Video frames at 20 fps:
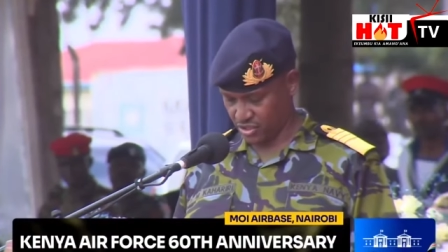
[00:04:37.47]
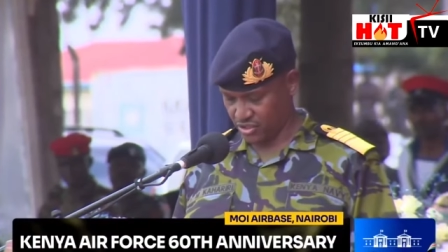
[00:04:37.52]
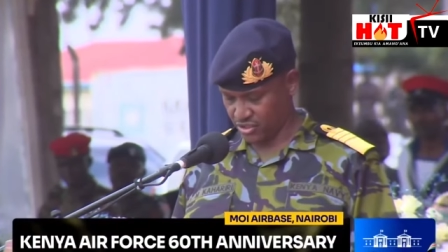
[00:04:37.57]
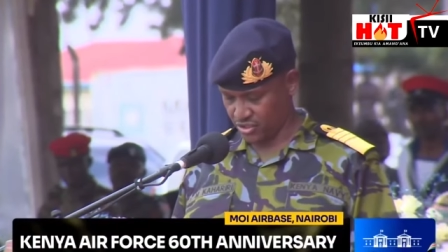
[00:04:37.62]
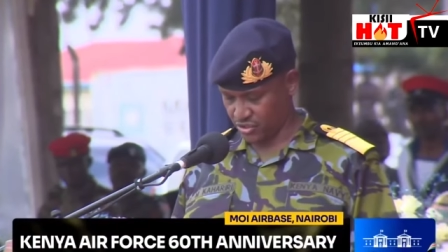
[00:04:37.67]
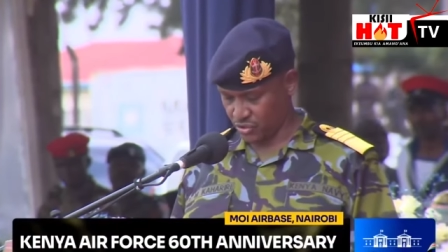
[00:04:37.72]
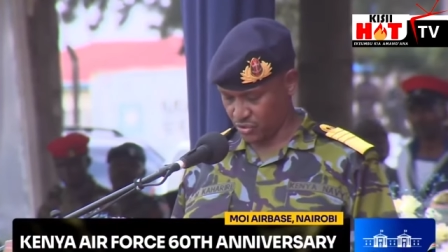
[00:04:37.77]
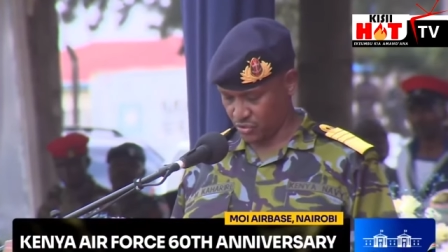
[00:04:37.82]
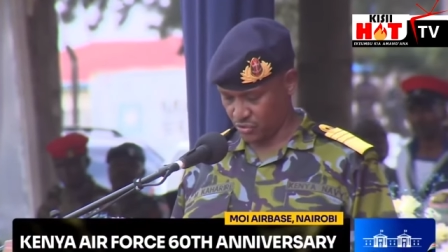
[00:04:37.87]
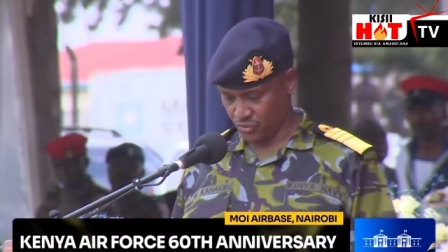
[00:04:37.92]

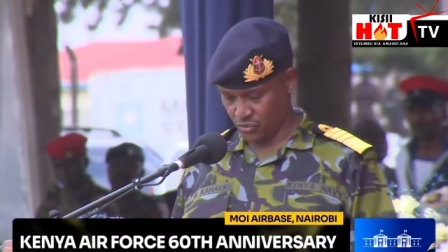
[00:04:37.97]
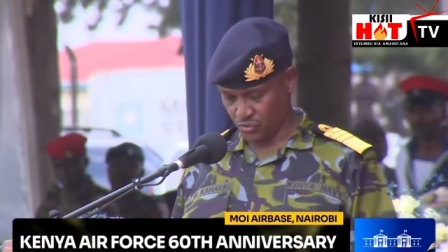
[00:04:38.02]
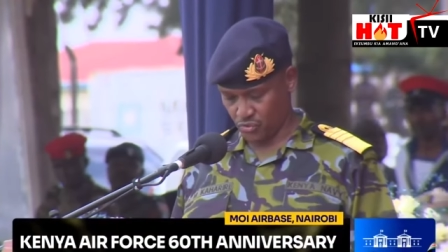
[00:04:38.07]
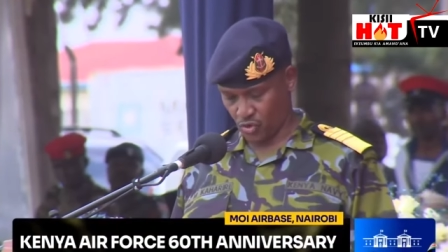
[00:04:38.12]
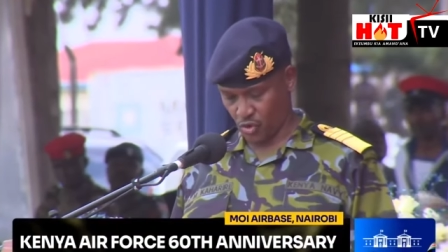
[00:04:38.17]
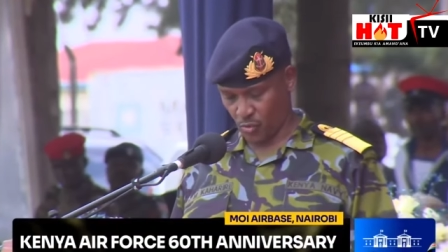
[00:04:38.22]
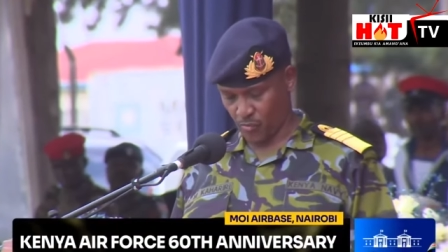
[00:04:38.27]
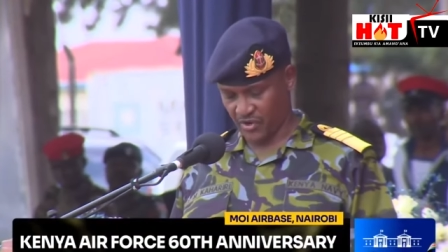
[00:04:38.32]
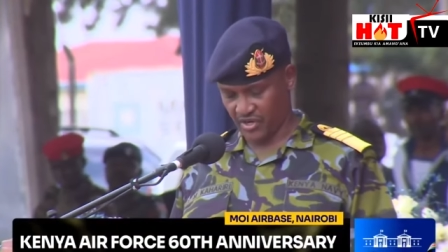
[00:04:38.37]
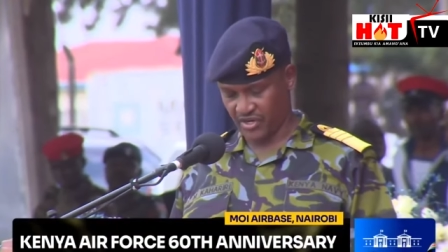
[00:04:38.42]
through
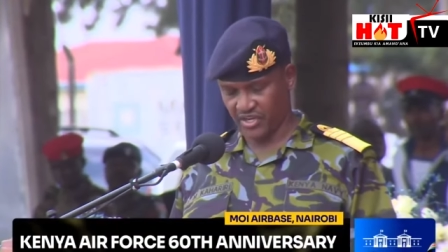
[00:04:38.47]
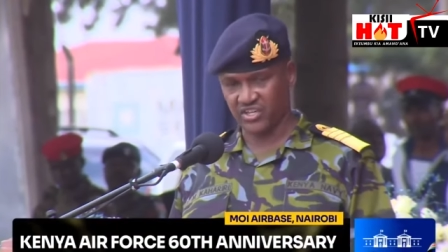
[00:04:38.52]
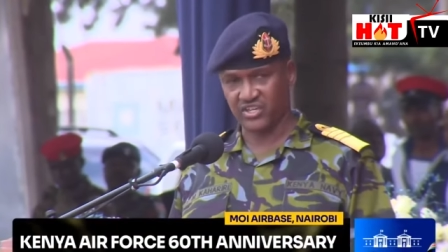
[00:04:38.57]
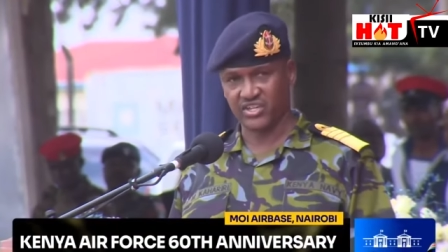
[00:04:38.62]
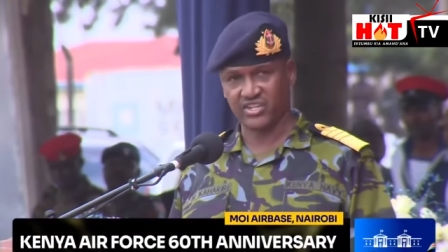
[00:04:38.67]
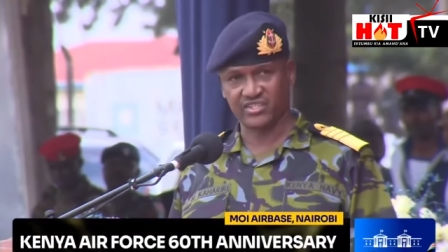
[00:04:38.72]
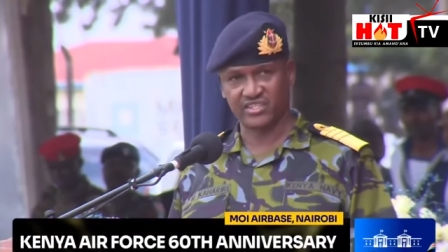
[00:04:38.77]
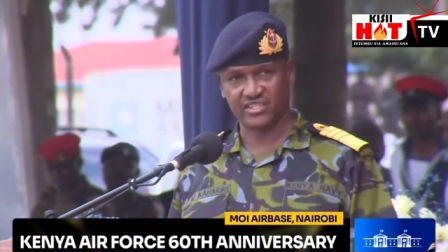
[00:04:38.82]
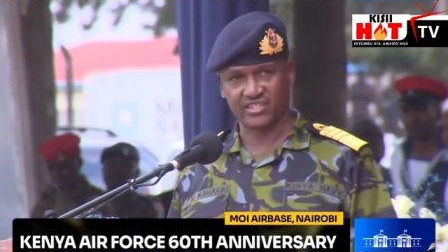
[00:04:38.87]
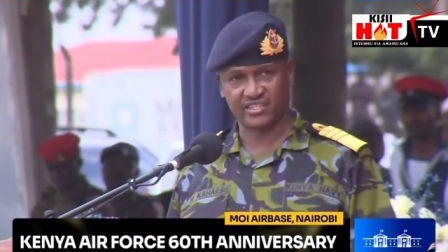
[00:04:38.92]

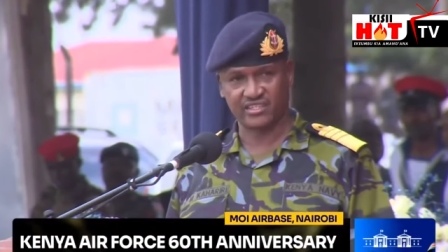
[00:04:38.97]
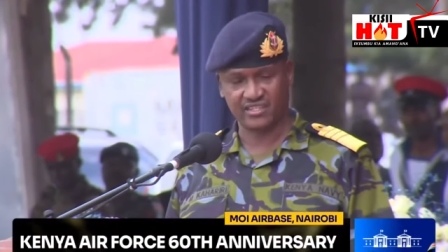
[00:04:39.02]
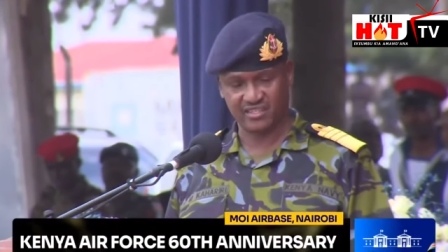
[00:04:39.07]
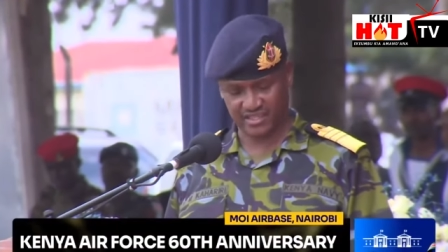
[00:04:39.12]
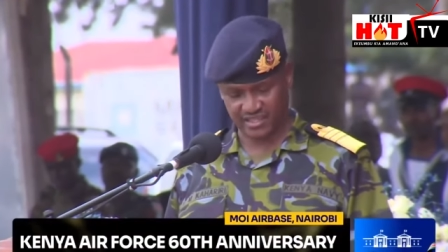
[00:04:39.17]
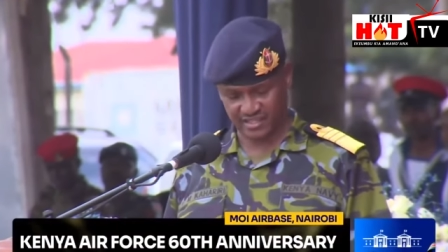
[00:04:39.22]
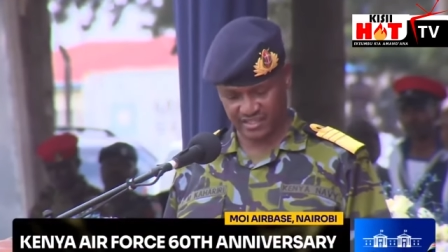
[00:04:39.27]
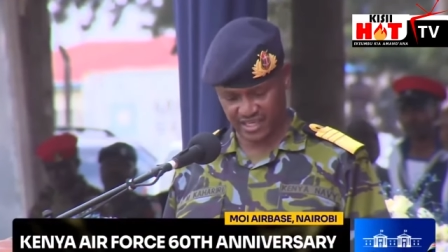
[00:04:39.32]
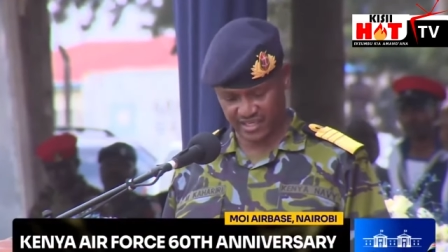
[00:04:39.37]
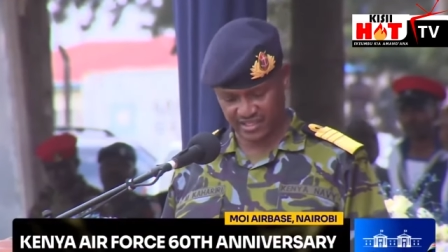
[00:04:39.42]
operations
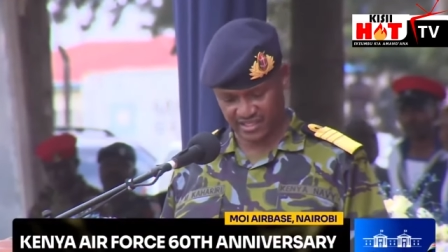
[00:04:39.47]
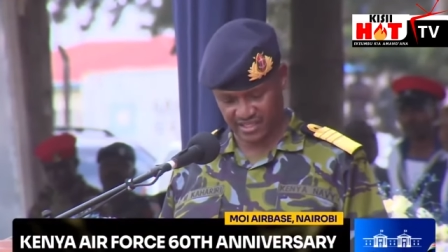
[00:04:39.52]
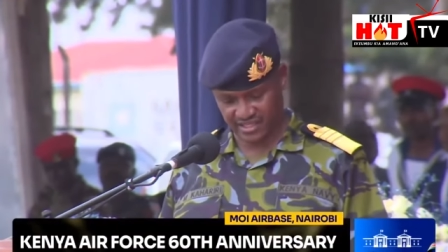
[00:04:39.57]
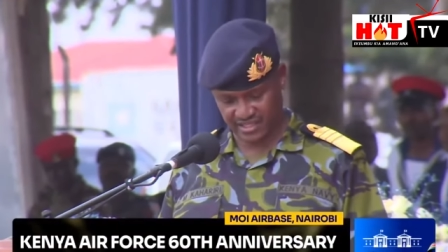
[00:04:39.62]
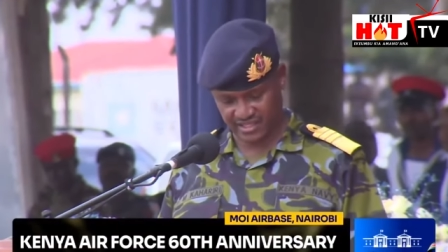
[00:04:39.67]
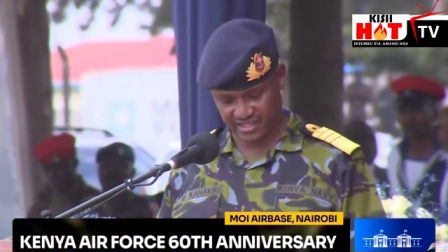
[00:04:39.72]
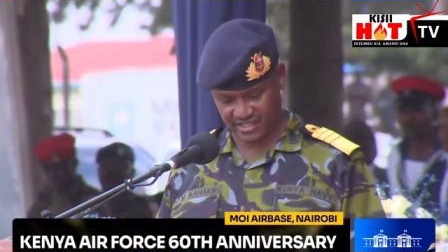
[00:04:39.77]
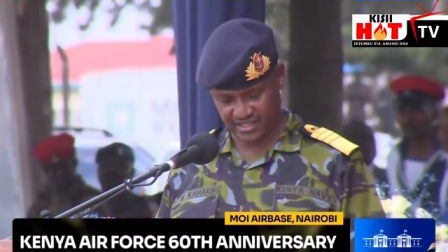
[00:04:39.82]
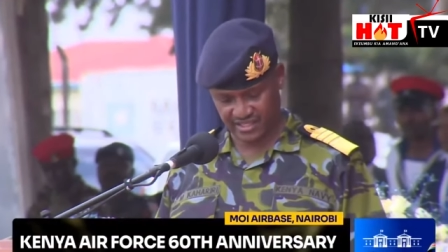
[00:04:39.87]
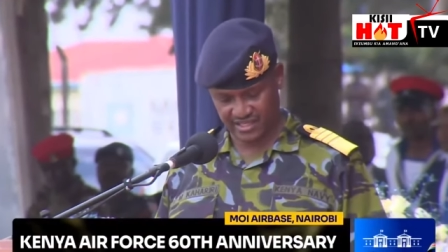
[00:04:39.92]
such
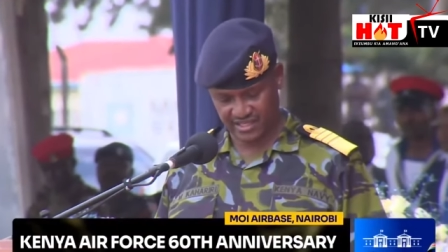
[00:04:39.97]
as